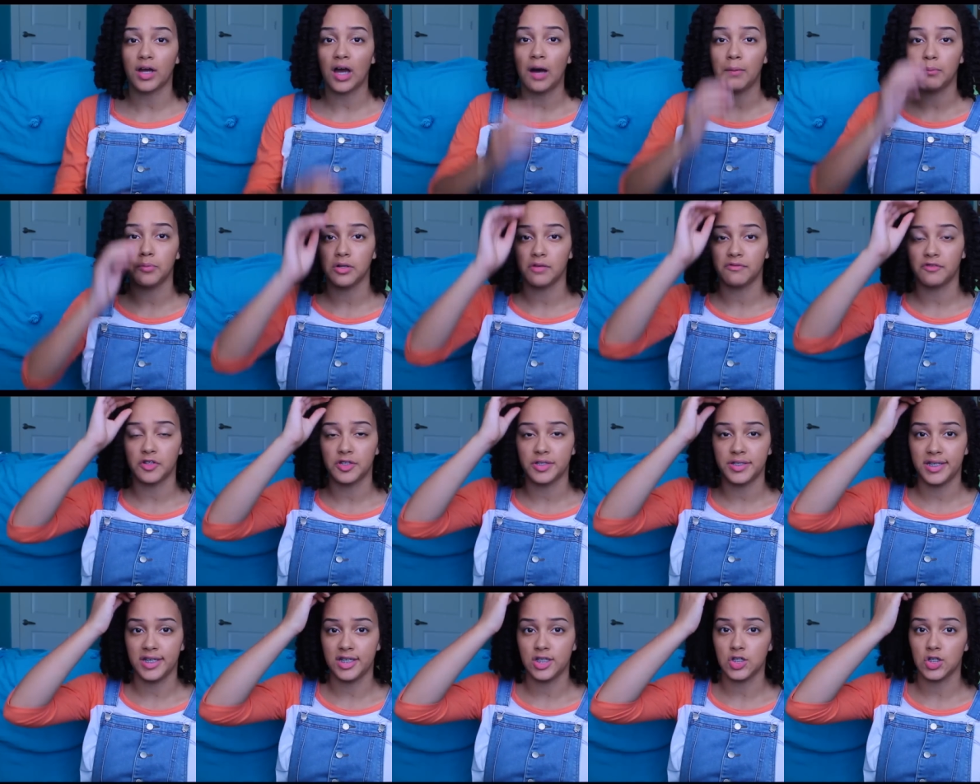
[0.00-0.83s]
a couple of
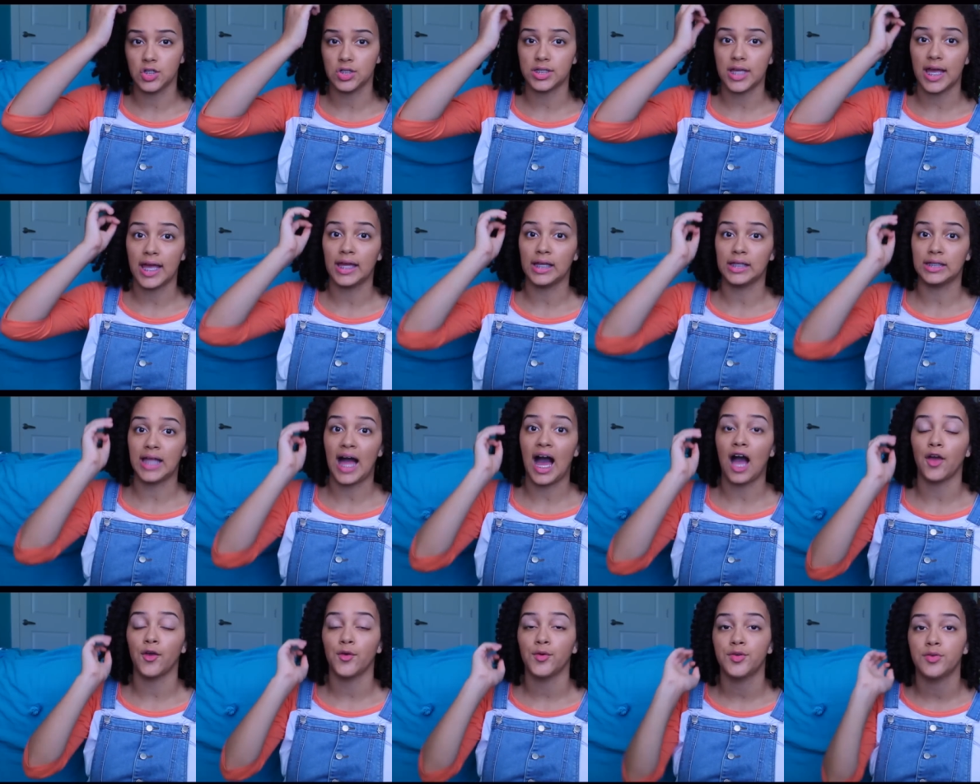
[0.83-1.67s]
your teachers
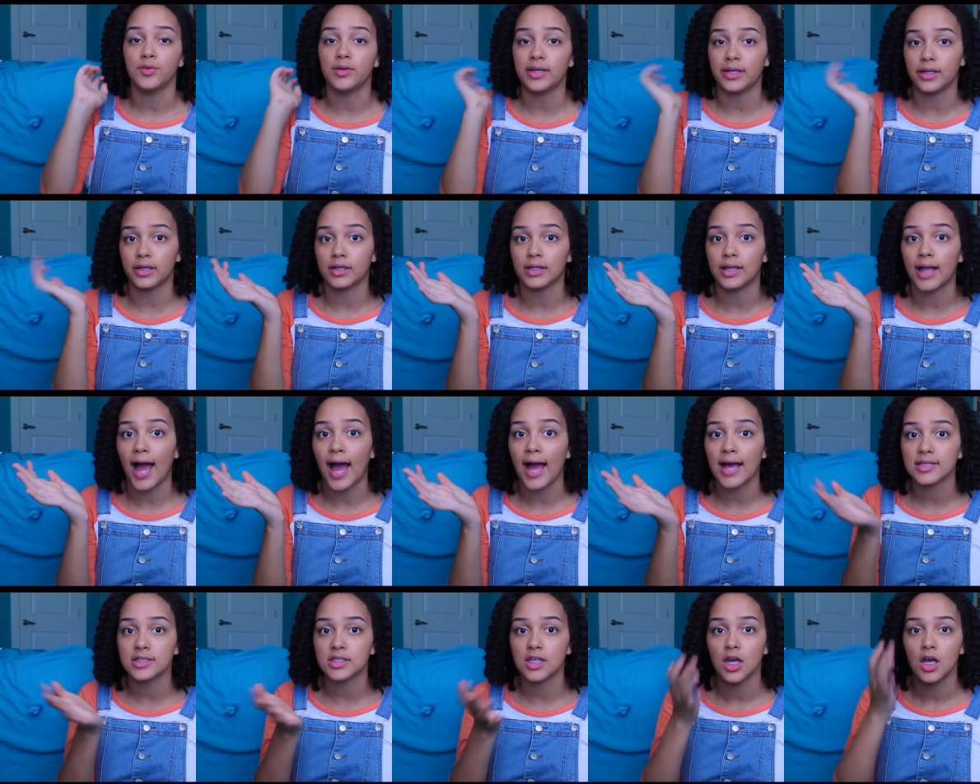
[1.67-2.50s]
allow you to eat in
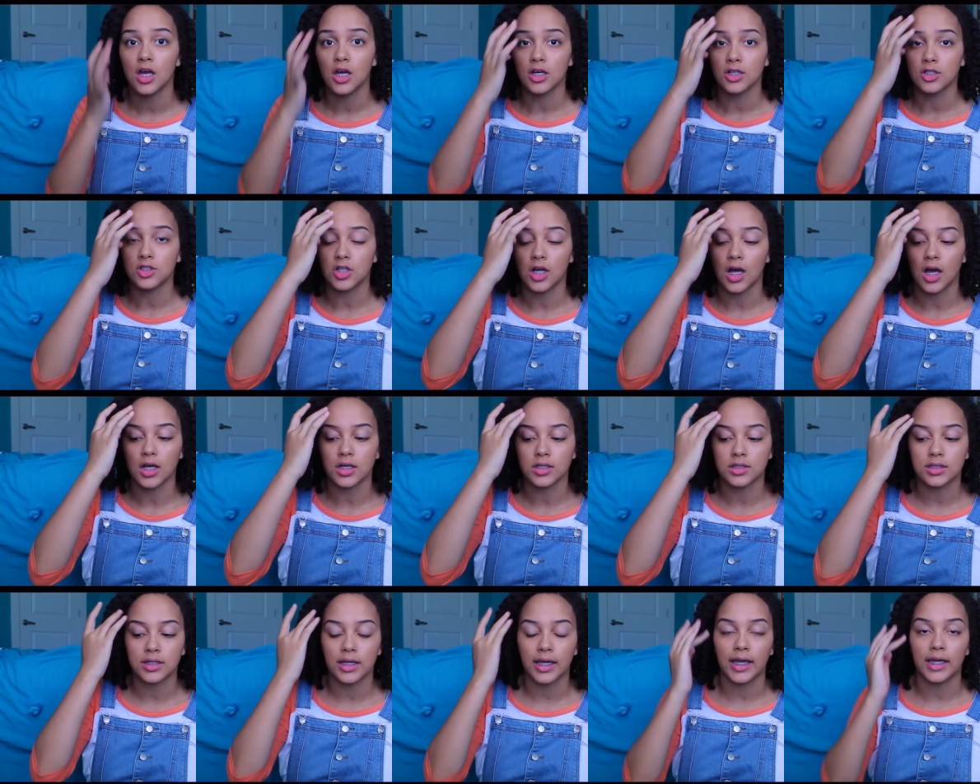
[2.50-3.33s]
class,
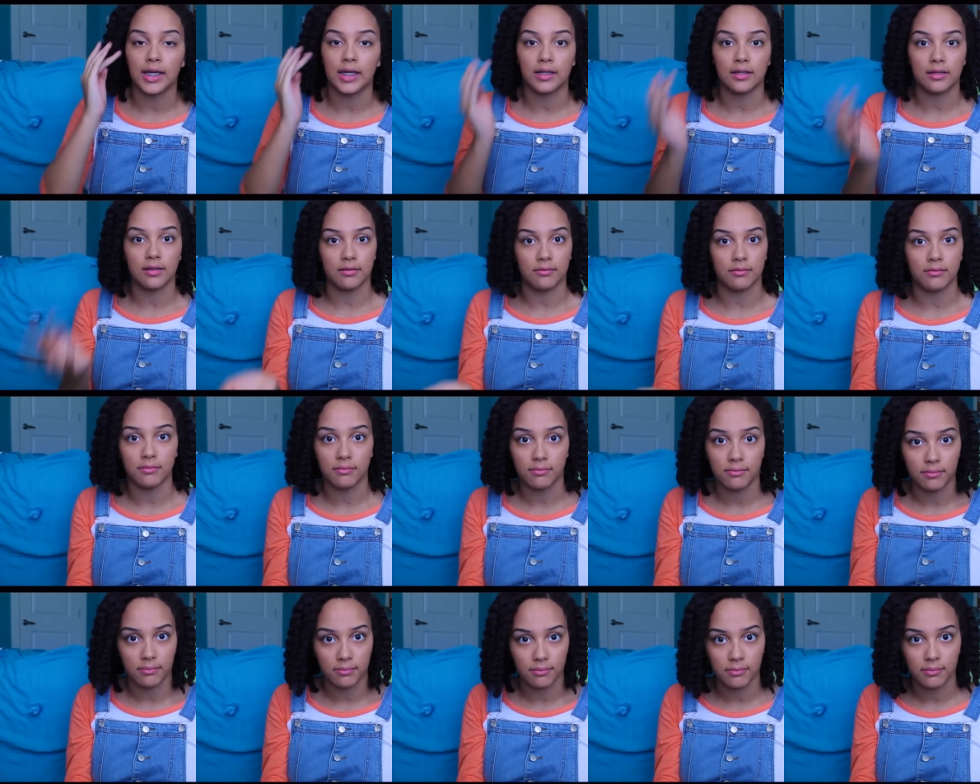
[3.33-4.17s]
just eat
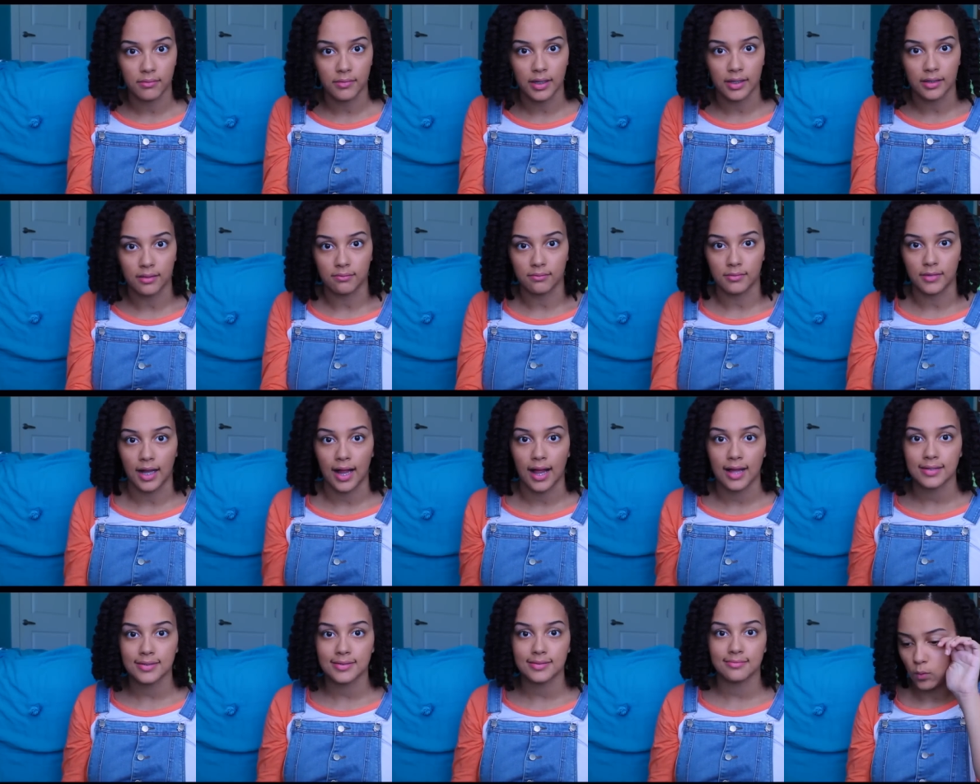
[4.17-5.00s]
in in
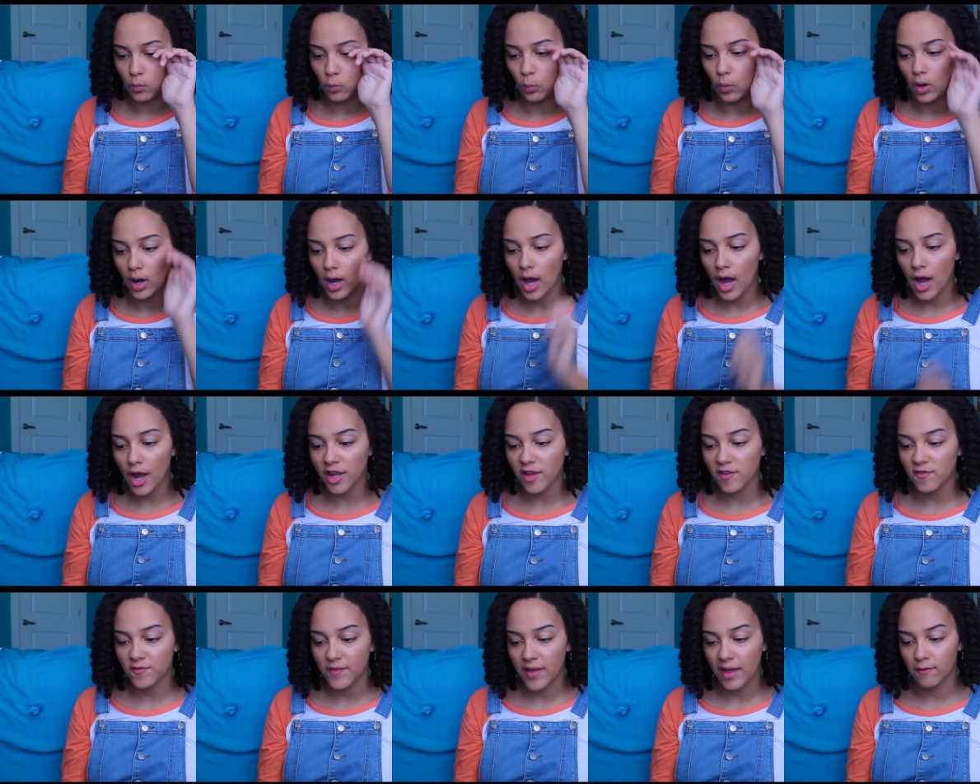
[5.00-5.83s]
class. What are
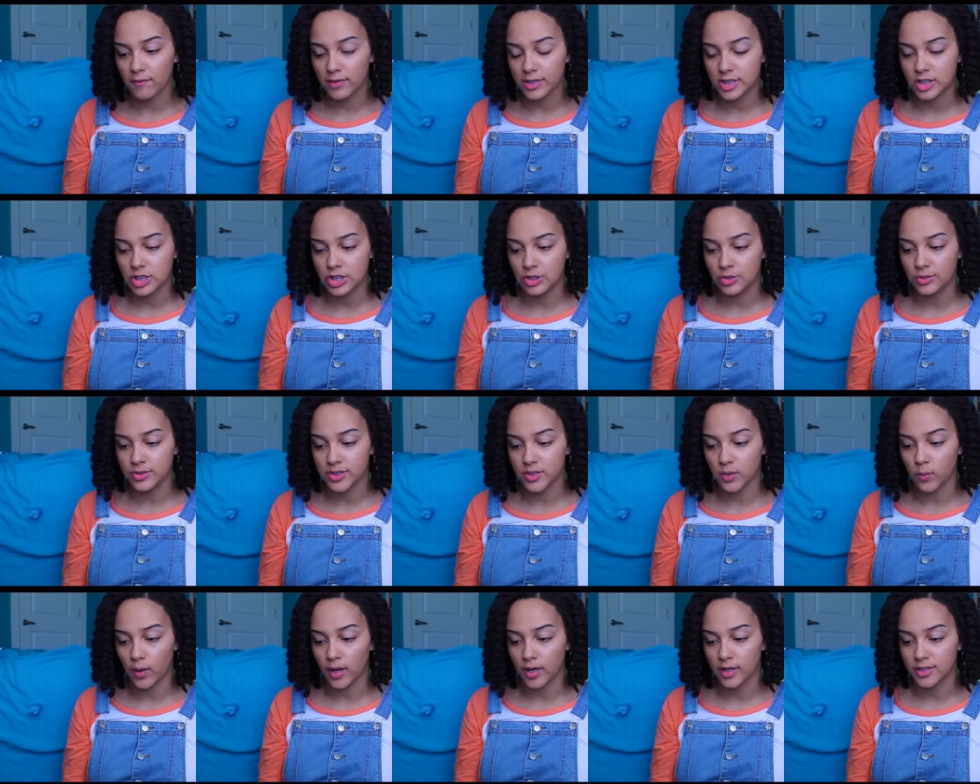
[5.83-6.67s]
your favorite shoes
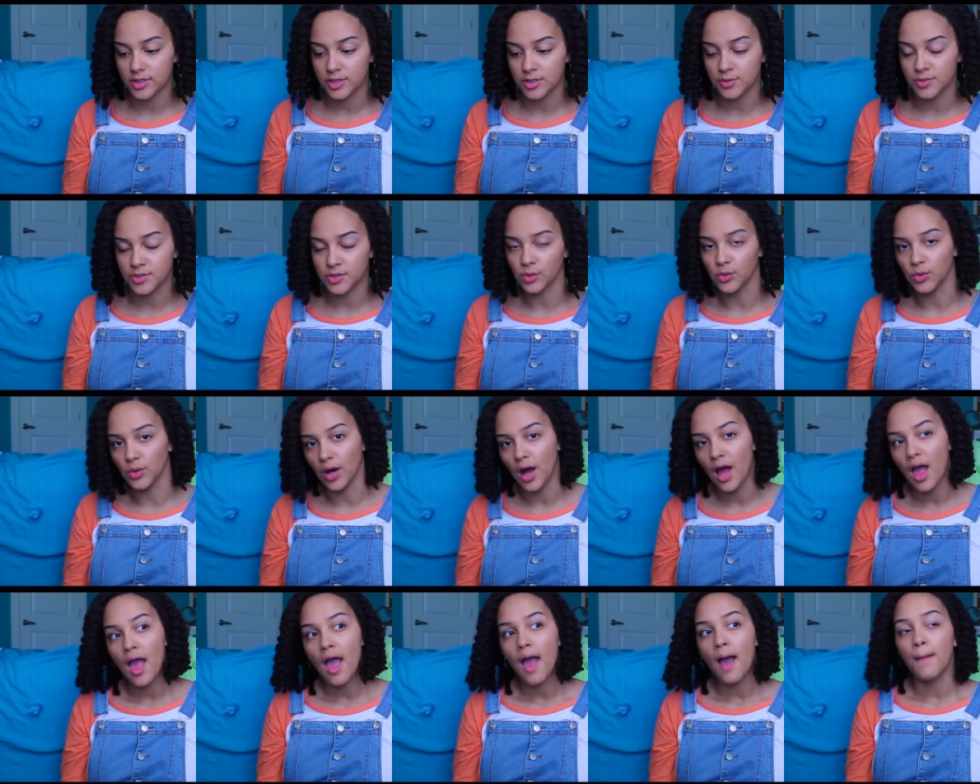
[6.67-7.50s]
to wear to school?